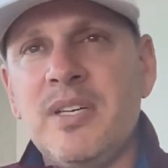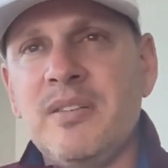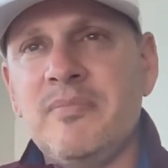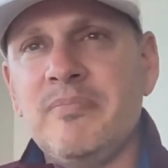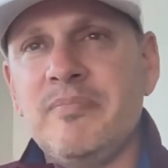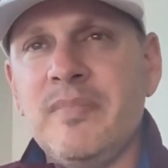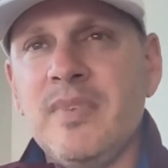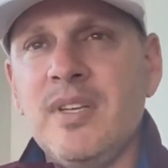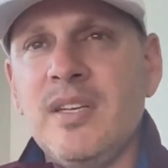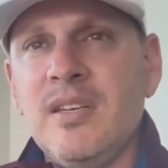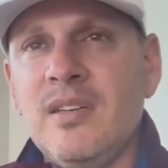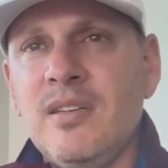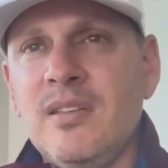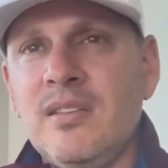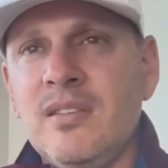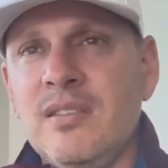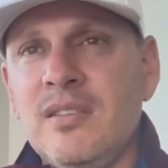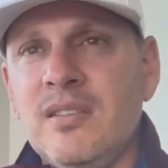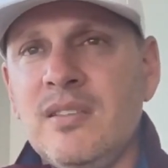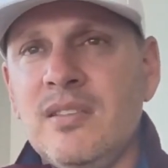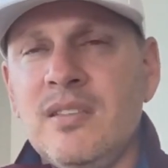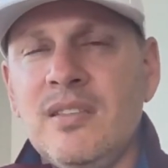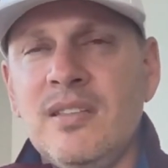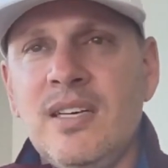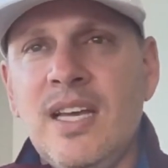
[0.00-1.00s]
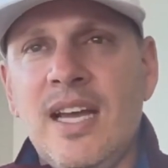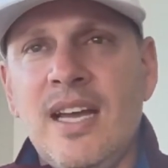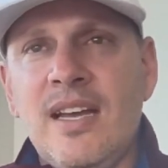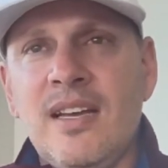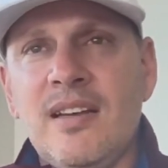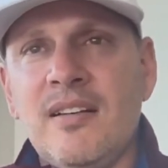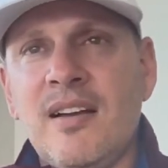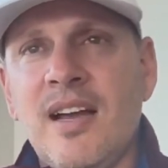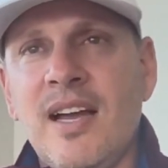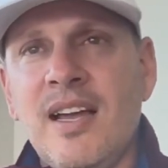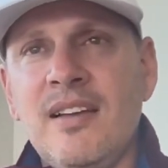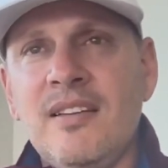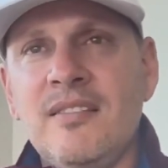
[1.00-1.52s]
But
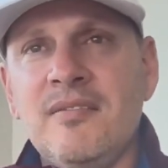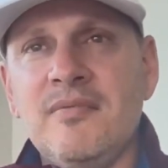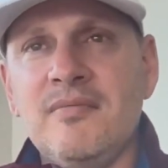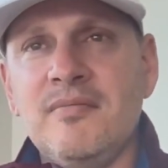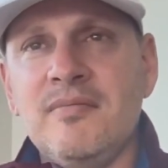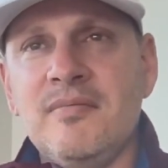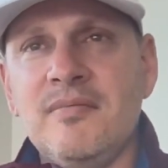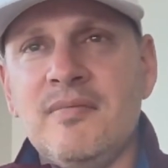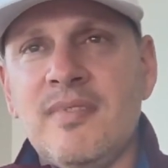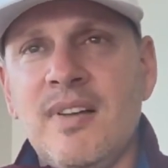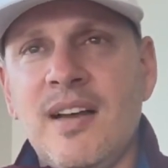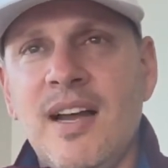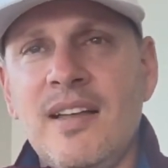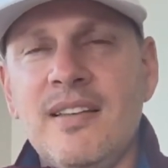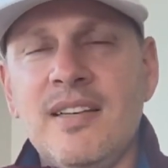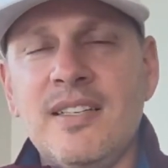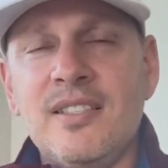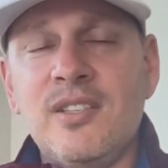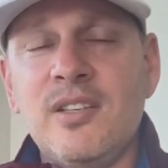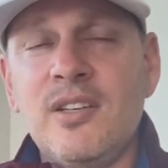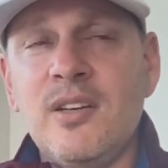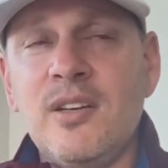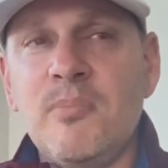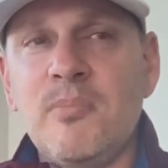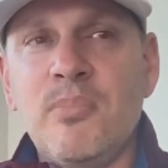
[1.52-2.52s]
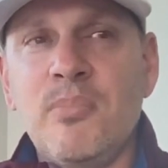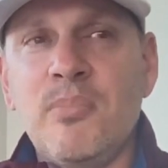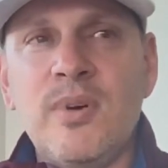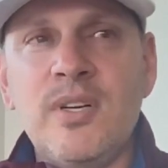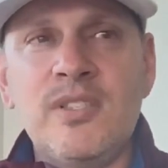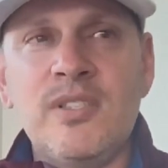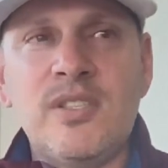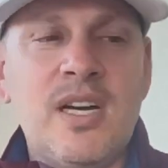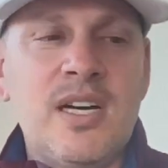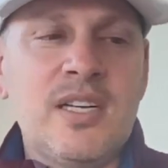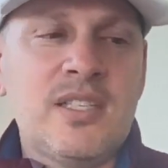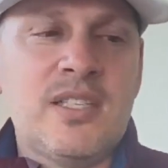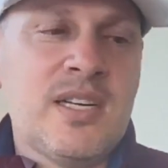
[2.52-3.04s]
yeah, I that's a good
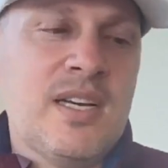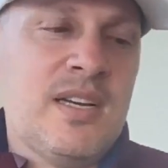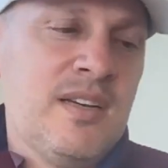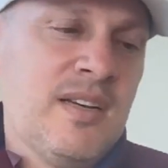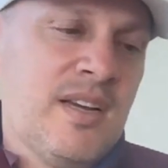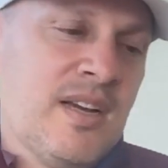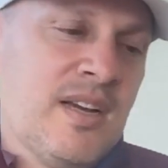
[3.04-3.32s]
point, Josh.